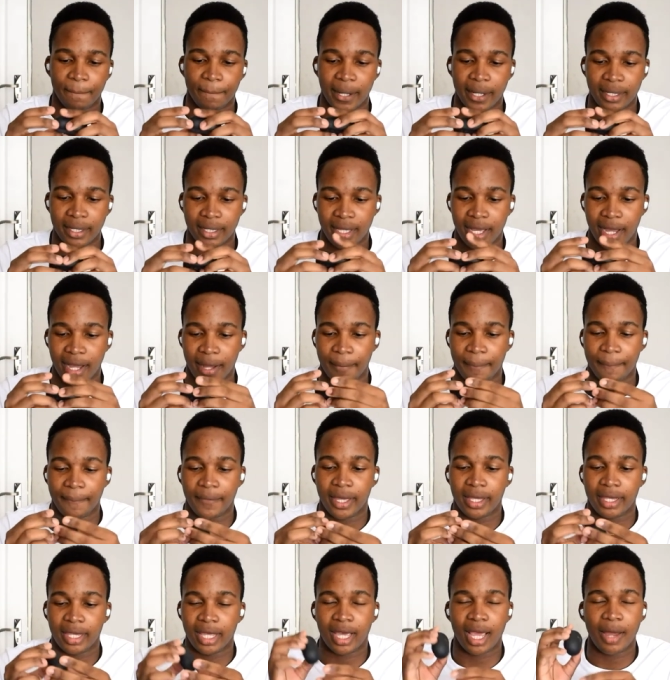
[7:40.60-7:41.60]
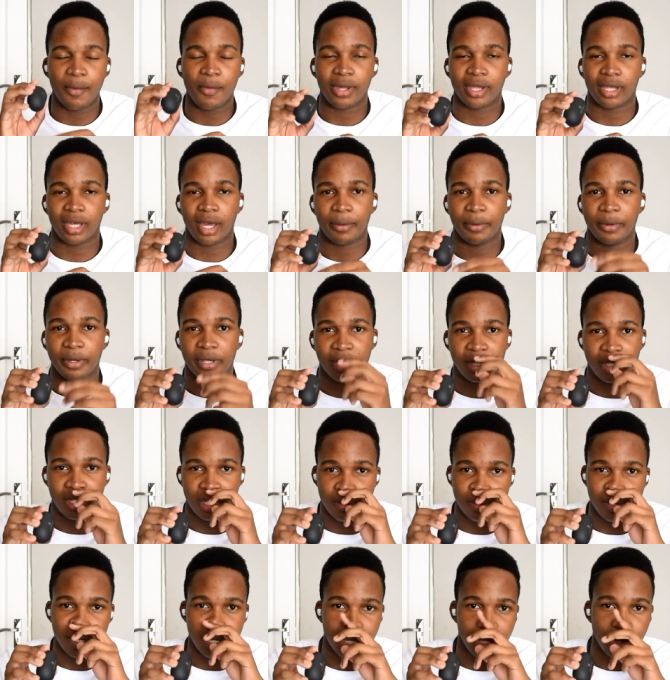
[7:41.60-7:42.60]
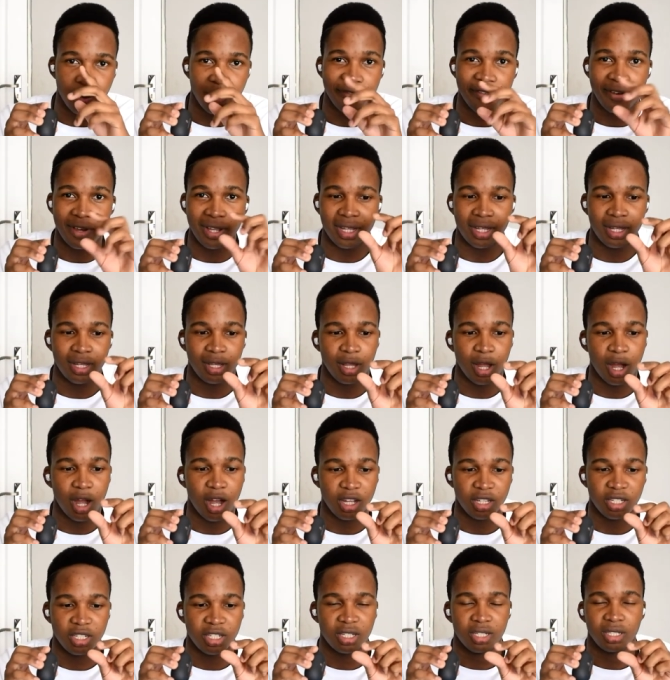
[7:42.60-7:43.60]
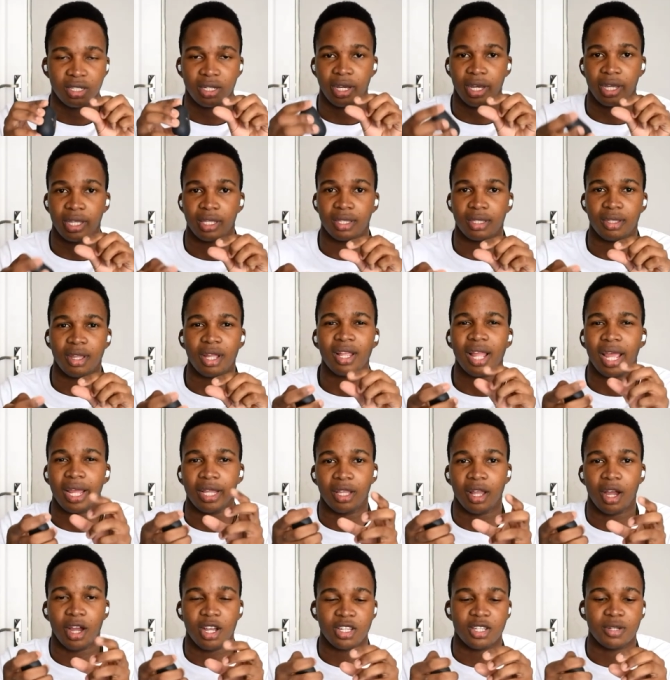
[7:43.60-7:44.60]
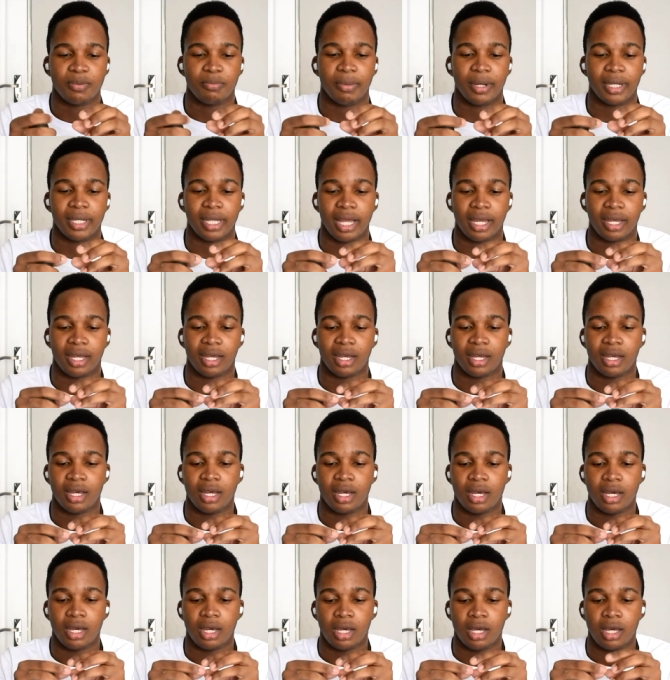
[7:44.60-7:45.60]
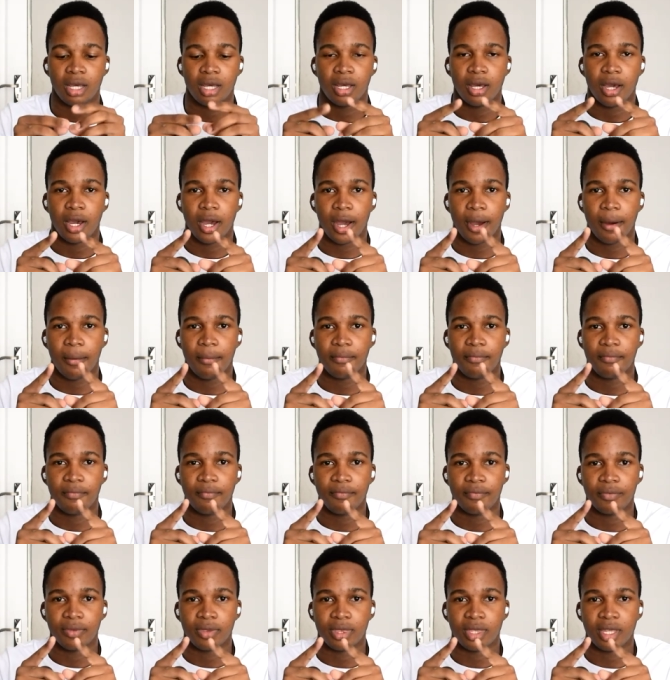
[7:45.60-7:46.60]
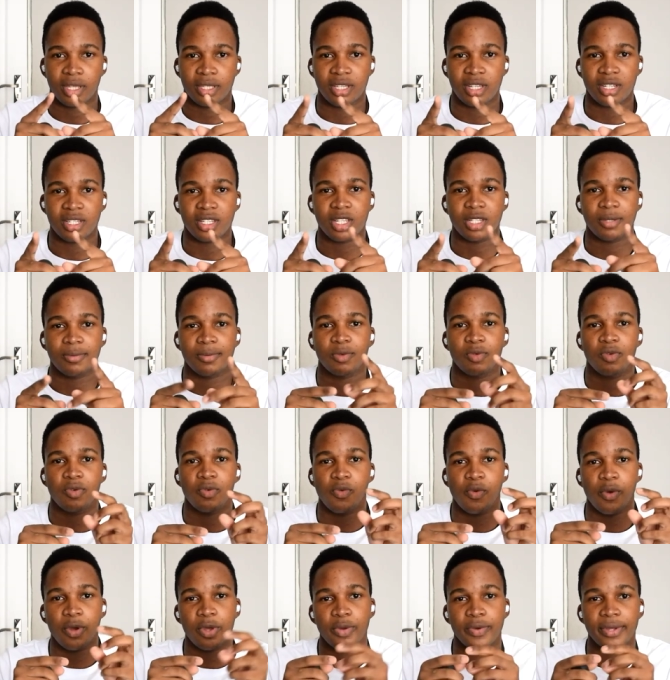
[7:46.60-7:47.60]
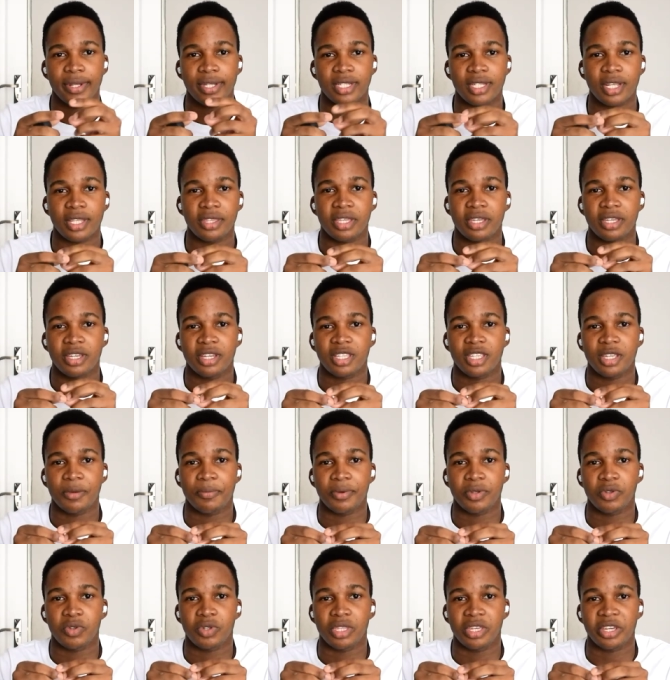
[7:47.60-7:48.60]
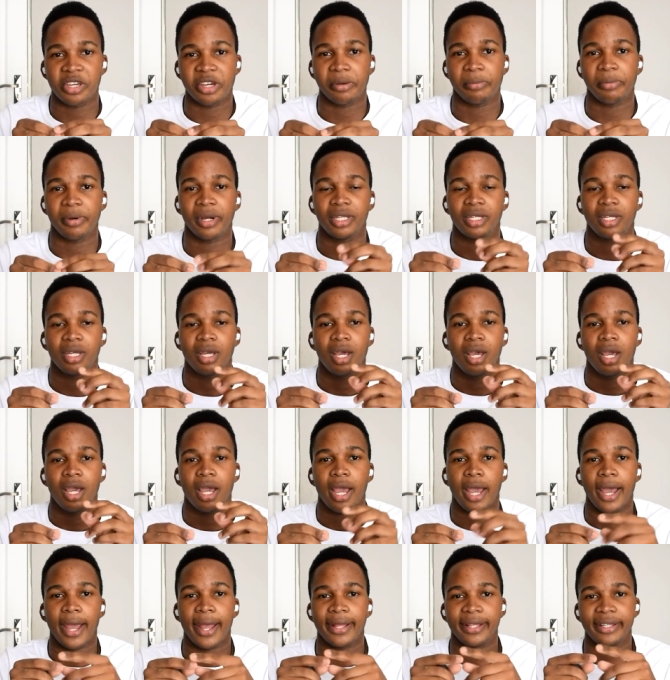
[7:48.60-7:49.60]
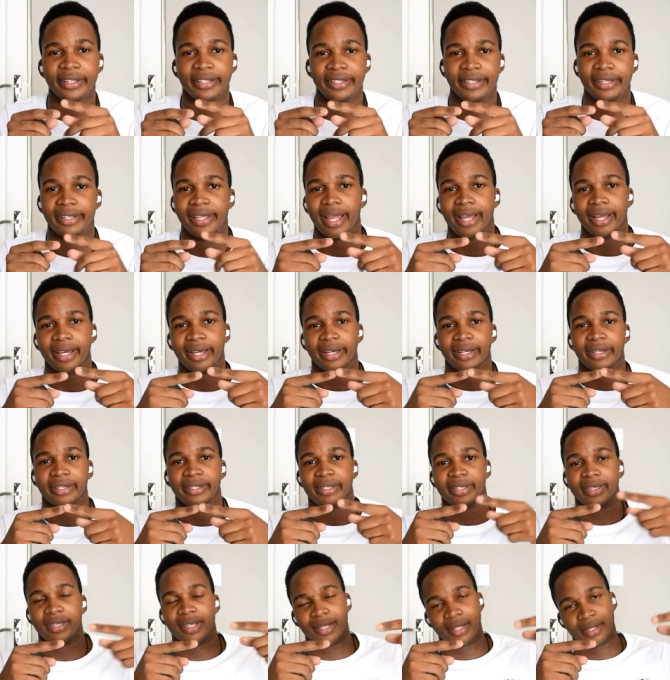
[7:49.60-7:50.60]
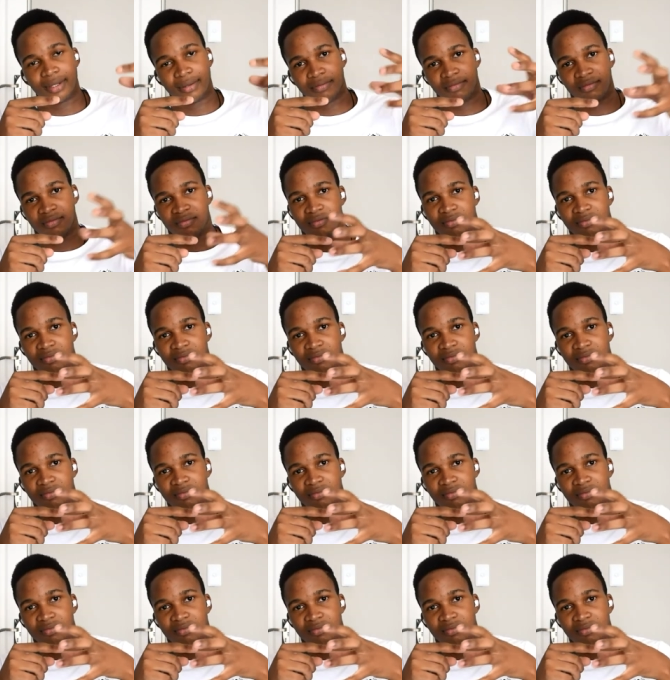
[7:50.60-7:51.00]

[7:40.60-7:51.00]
But yeah, they came with rubber ear tips and they were fairly large, right? Not like large, but like Um, the distance between where you insert the ear tip into the earbud and like the